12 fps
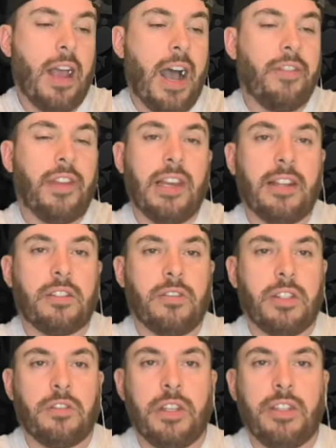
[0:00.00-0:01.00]
and the link to
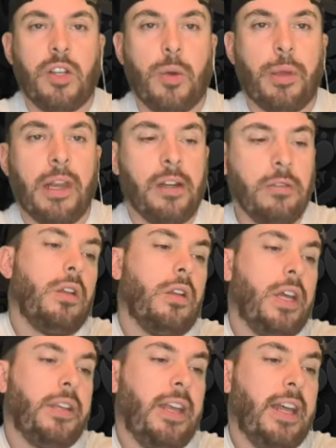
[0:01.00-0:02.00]
this video below.
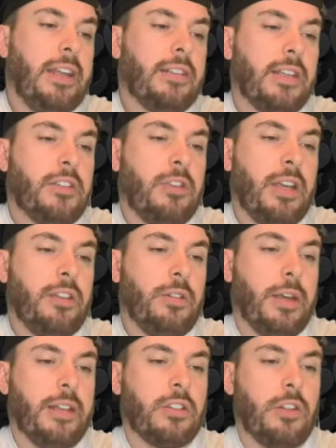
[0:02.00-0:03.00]
And yeah, let's get straight
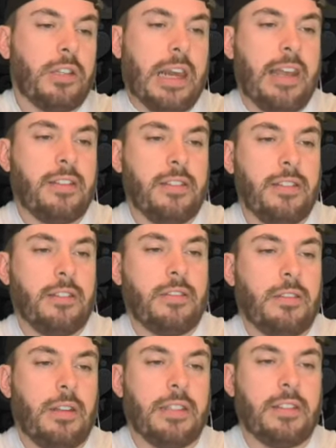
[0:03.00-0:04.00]
into it. It's called
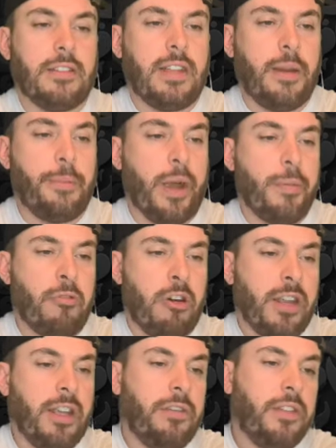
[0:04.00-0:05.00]
Lessons, as I said, by
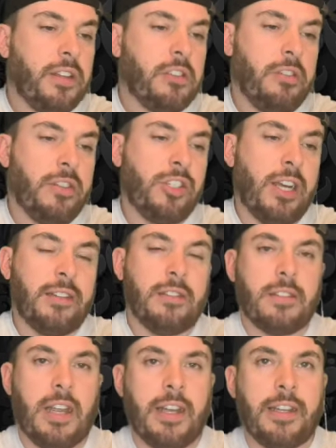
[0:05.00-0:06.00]
Brighty, featuring
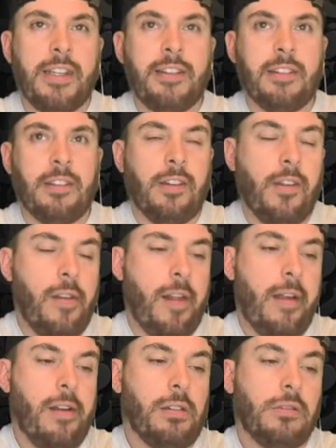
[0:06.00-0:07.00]
Shantz and Eaton.
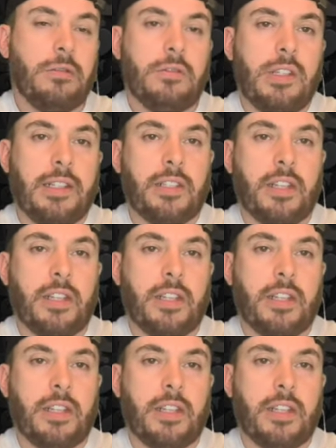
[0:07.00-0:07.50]
Let's